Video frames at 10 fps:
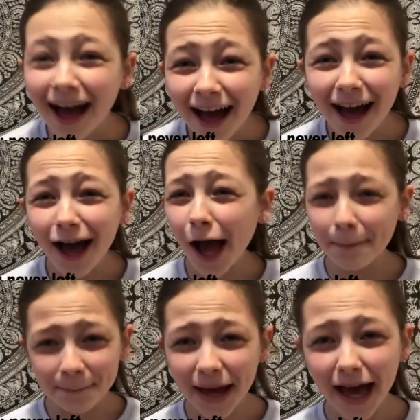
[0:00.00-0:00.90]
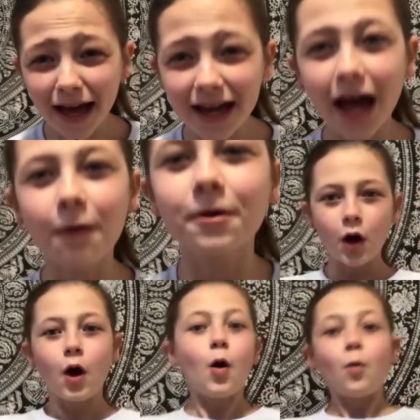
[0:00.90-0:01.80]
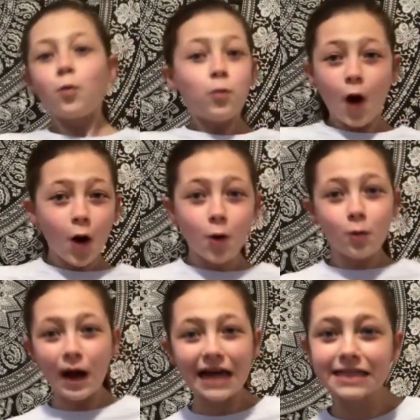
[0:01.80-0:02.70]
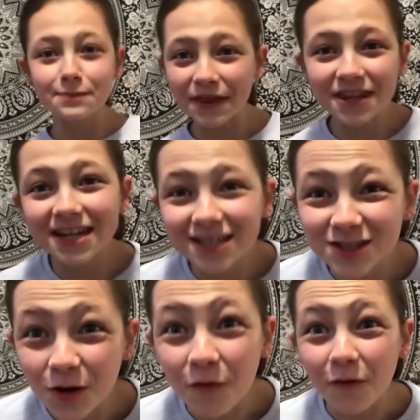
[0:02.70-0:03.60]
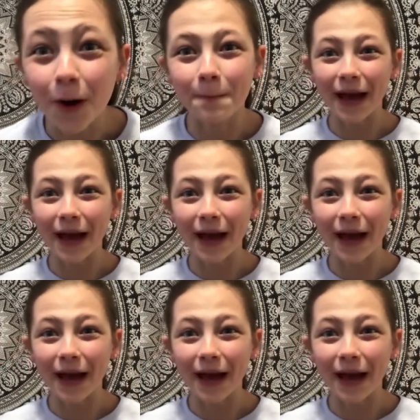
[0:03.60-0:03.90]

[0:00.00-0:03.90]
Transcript: haha, I'm back. I Whoa, why is Bethany so far